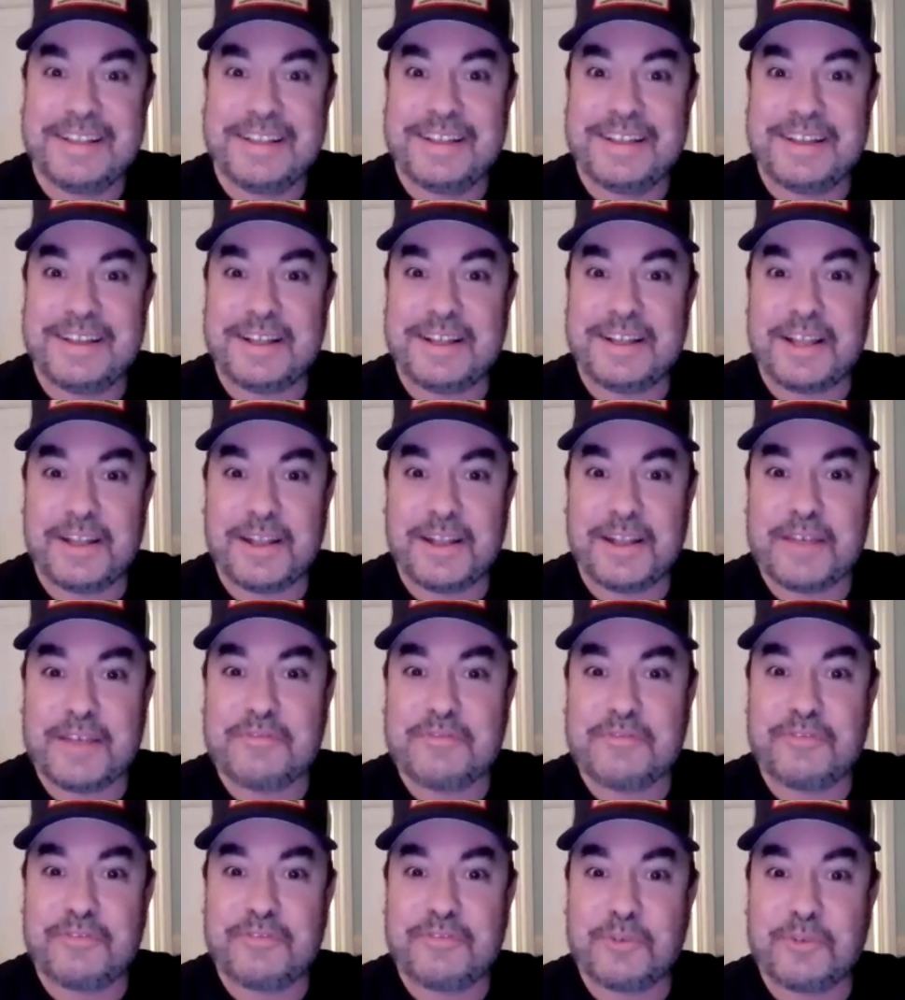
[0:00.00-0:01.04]
a
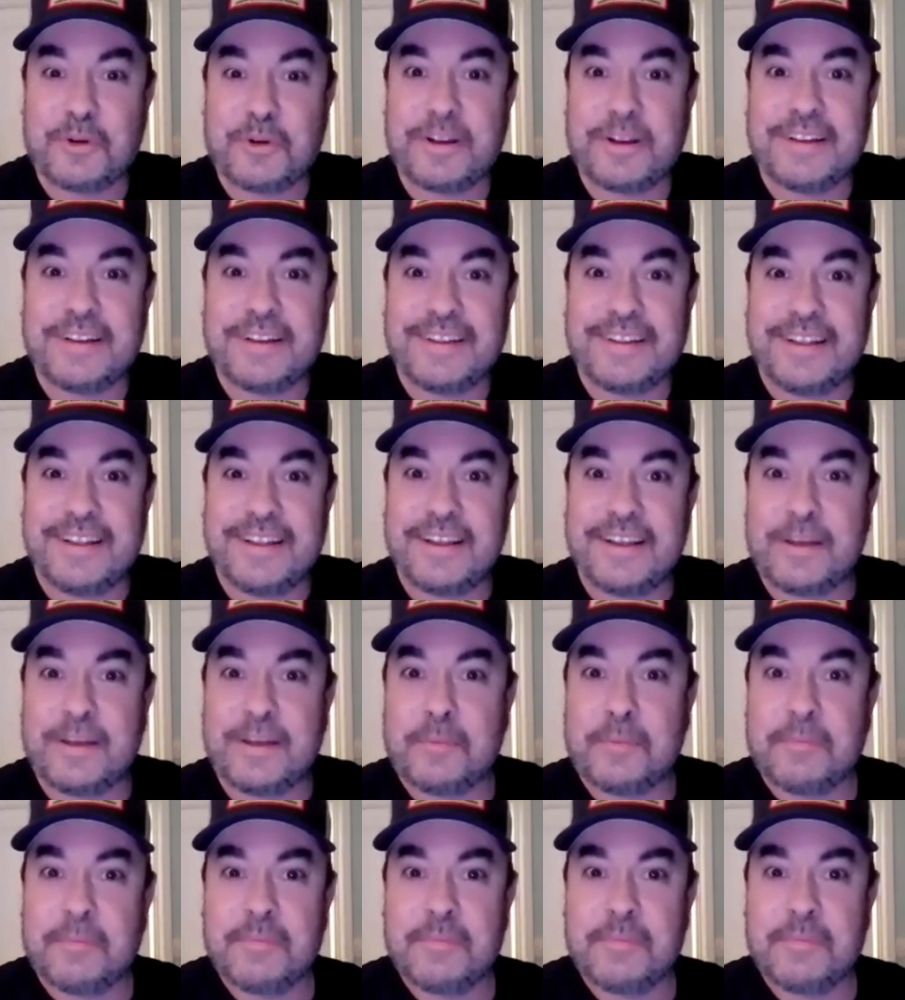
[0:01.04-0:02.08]
love for it,
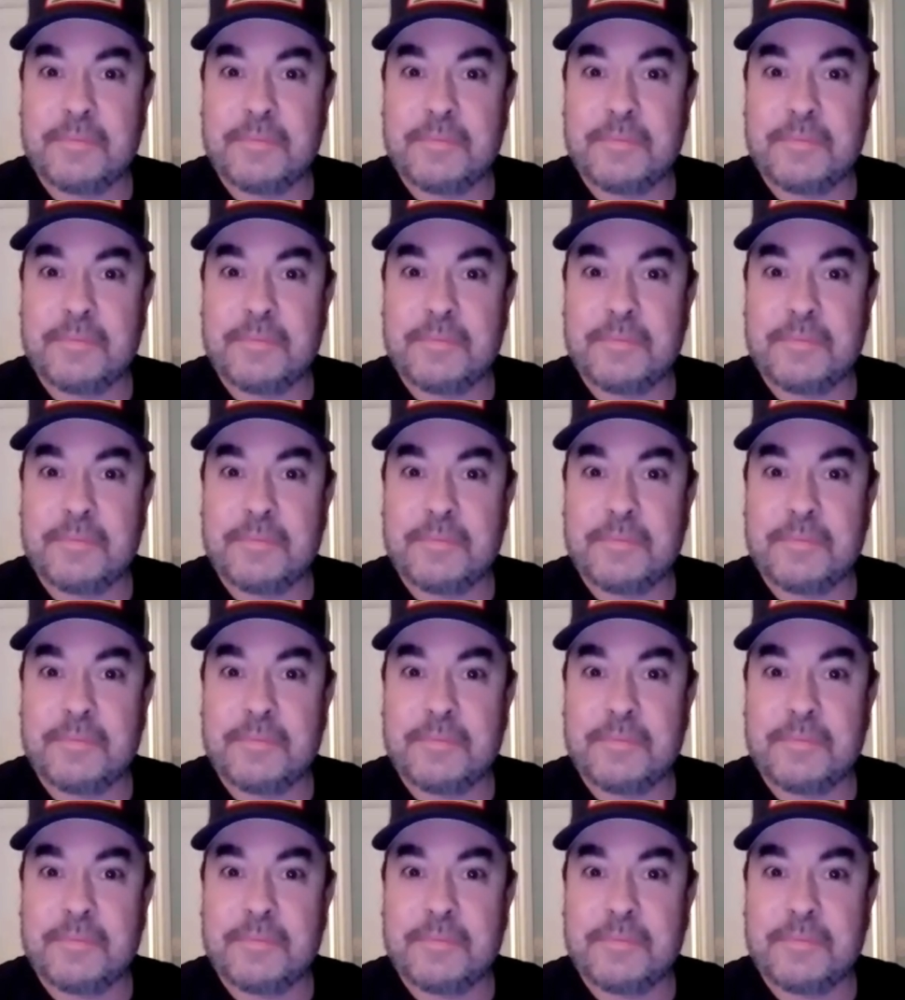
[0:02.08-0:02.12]
and